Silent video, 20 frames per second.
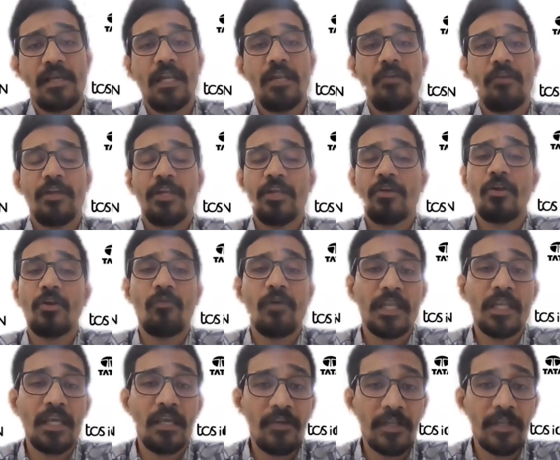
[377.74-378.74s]
So basically,
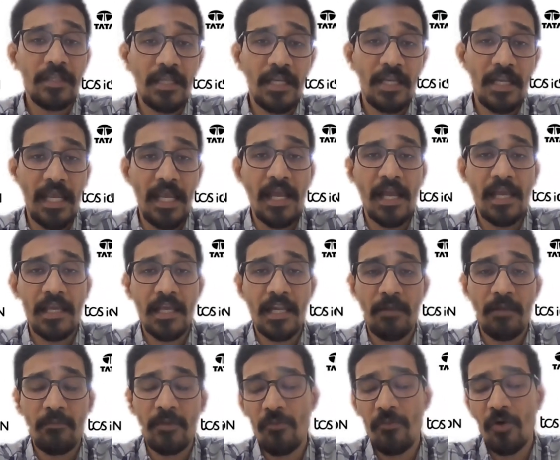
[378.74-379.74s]
when you are working with an
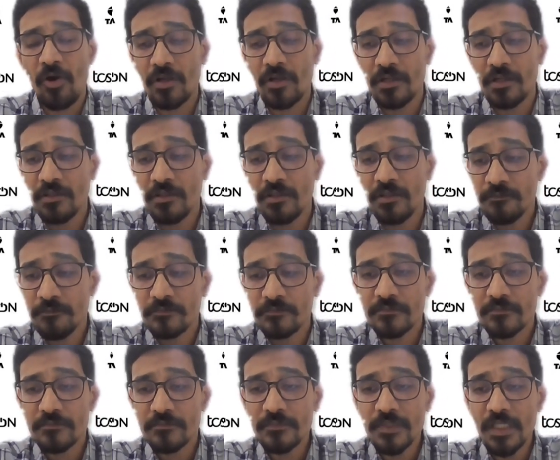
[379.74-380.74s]
AI and ML model,
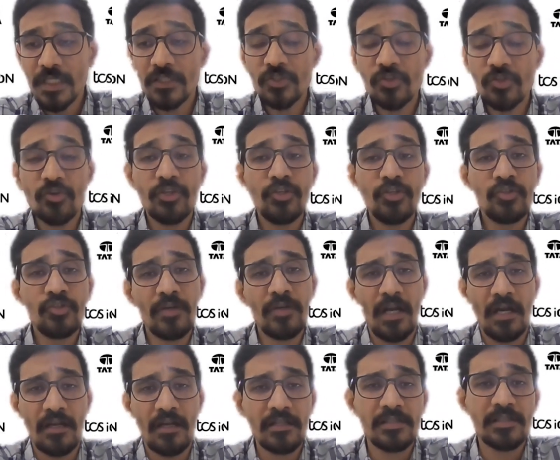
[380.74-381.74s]
so you
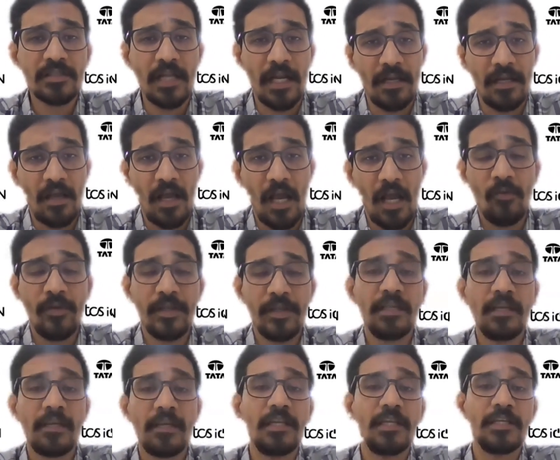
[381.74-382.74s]
should understand how
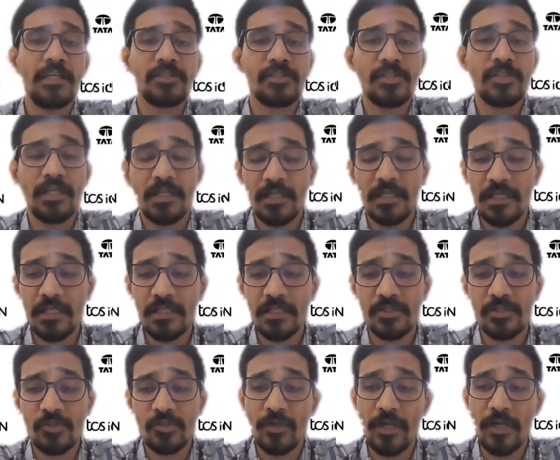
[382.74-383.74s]
ethical it
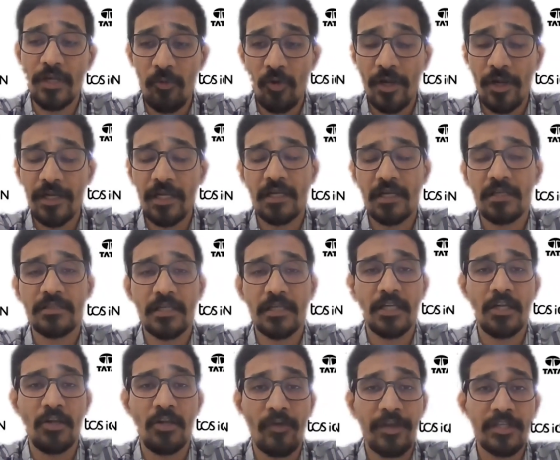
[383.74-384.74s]
is to deploy it at a
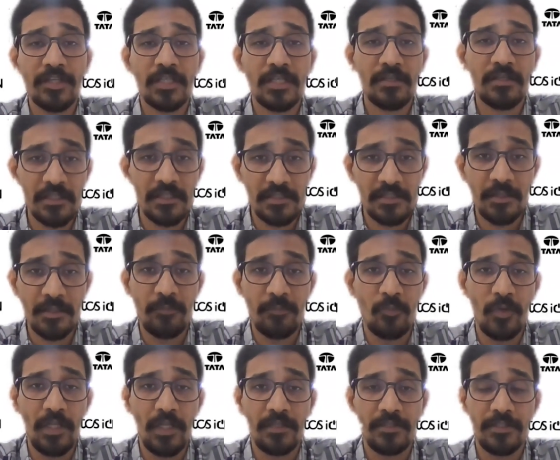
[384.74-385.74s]
certain location,
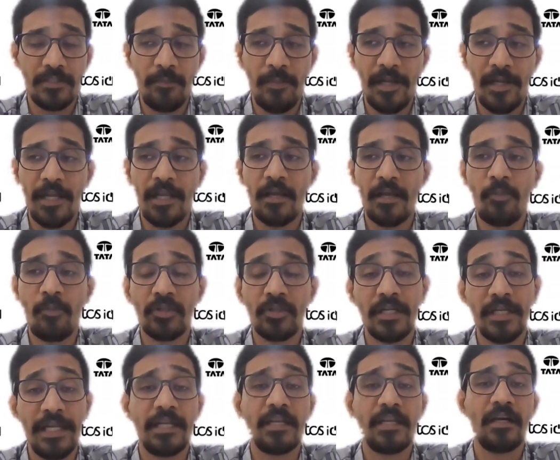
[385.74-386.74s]
depending
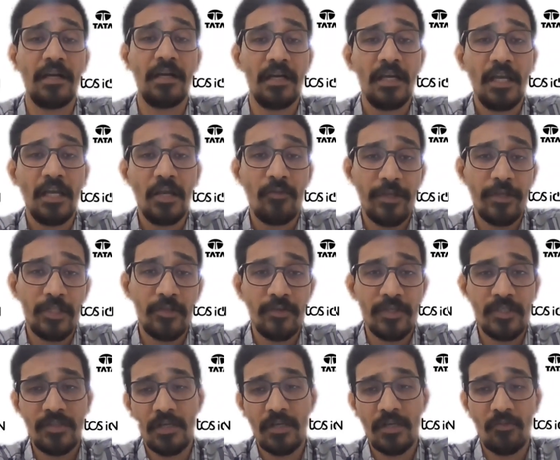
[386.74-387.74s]
upon the data with
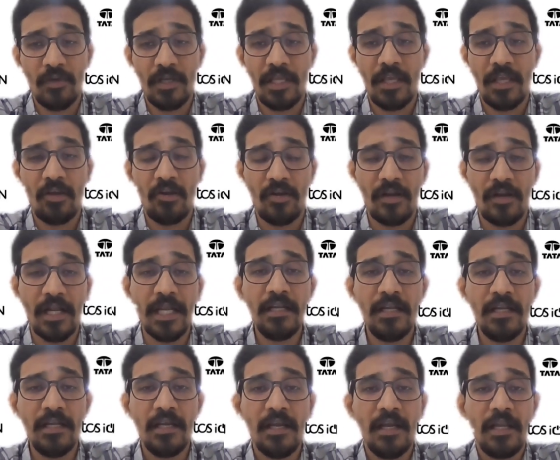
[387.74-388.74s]
which you are working on,
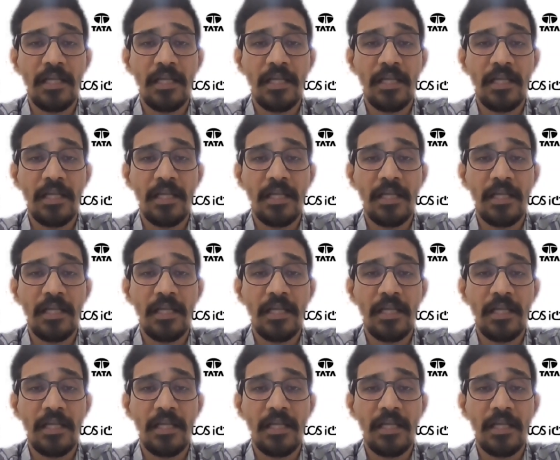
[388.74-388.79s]
right?